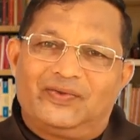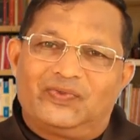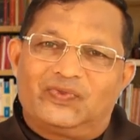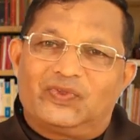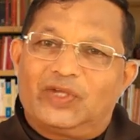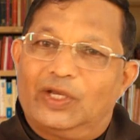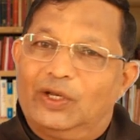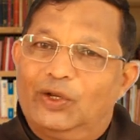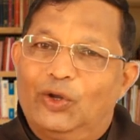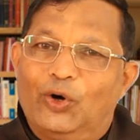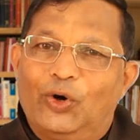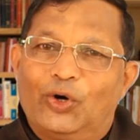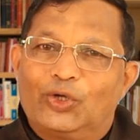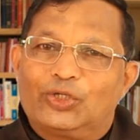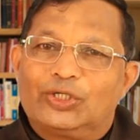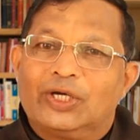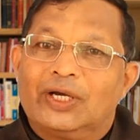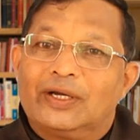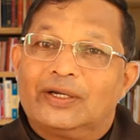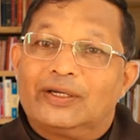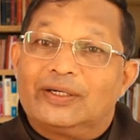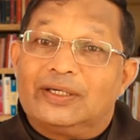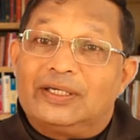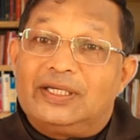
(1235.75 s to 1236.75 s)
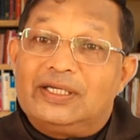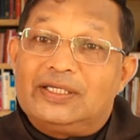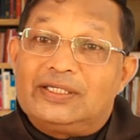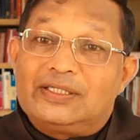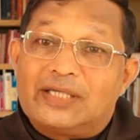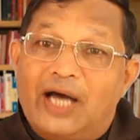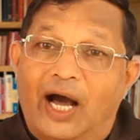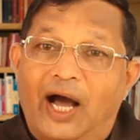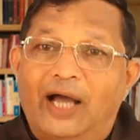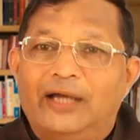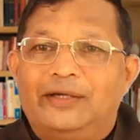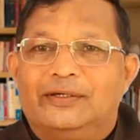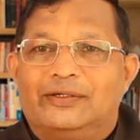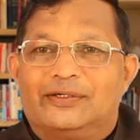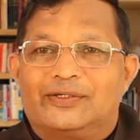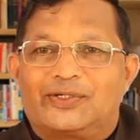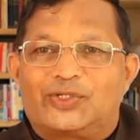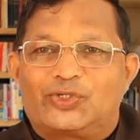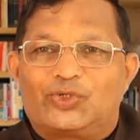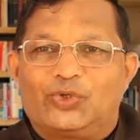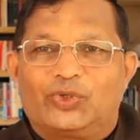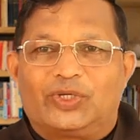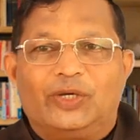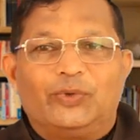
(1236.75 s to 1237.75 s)
the Lord
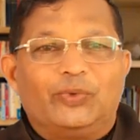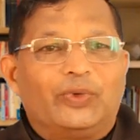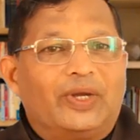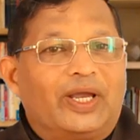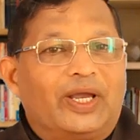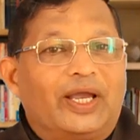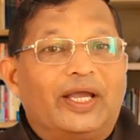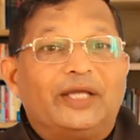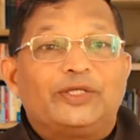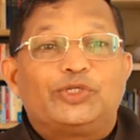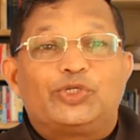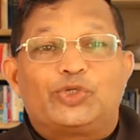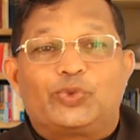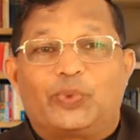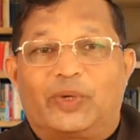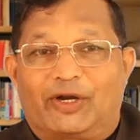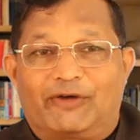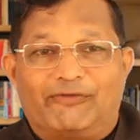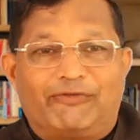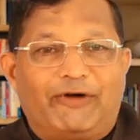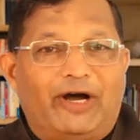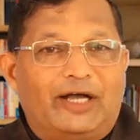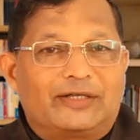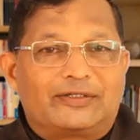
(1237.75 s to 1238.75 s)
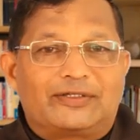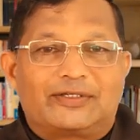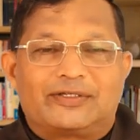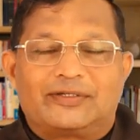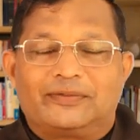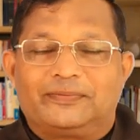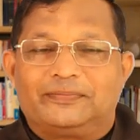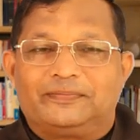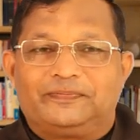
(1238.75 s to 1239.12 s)
desires to give each one of us.